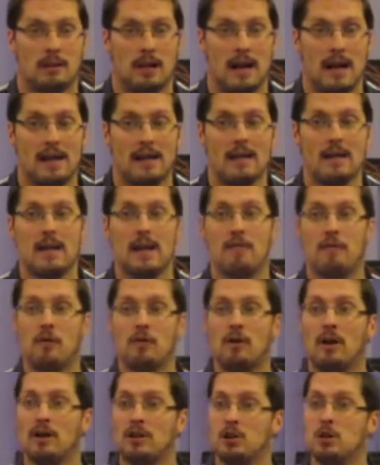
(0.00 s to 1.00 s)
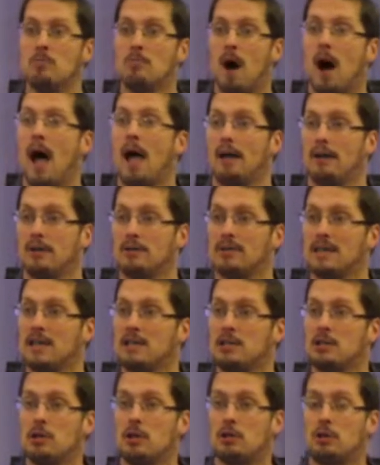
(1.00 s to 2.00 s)
Okay? If you run 2 miles, I
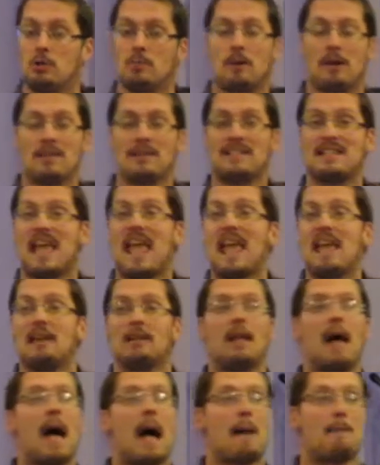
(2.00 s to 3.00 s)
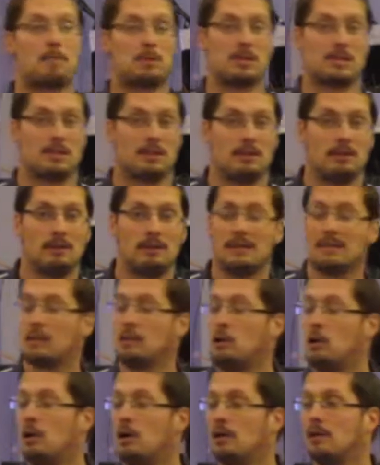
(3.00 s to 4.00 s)
used to do 2 miles. It's 8 laps. It's
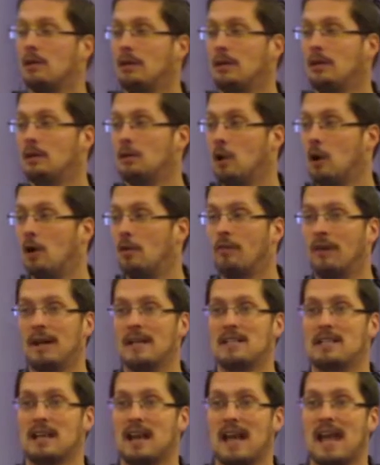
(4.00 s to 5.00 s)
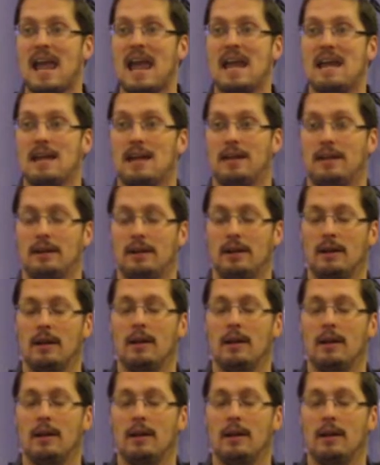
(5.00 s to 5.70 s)
a long race that I hated.